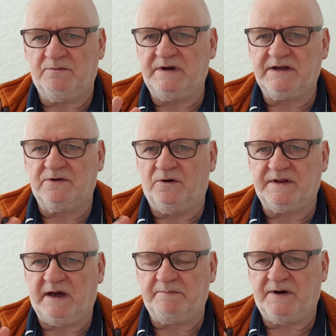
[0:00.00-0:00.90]
ignore
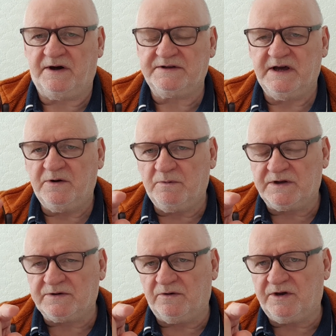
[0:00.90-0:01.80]
that part. We're
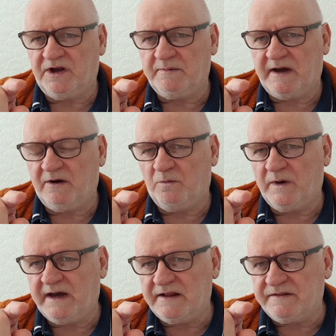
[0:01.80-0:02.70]
talking about
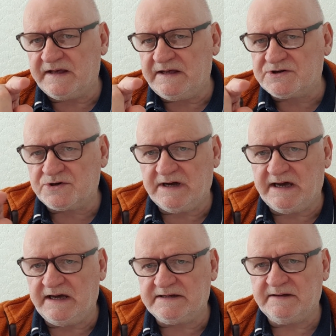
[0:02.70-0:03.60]
where the
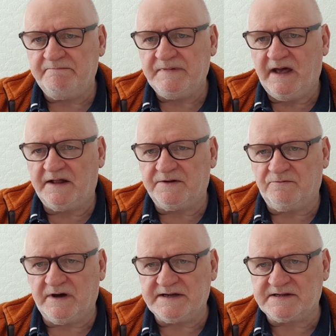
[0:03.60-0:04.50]
tread and the
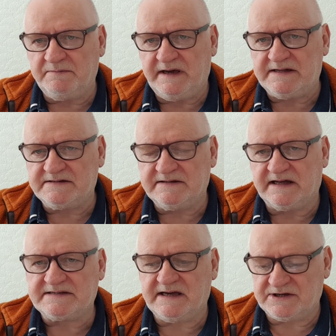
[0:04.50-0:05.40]
riser meet.
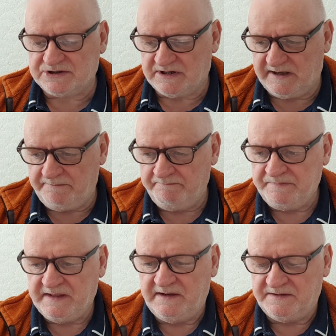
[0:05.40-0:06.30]
That's actually
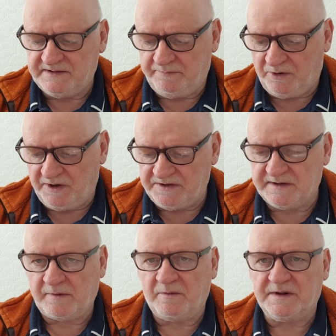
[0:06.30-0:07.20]
the point
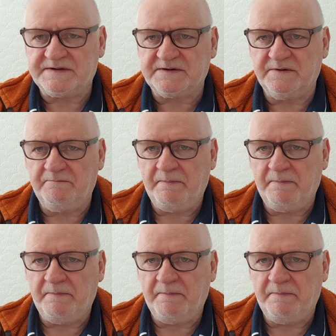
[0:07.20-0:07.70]
that we want to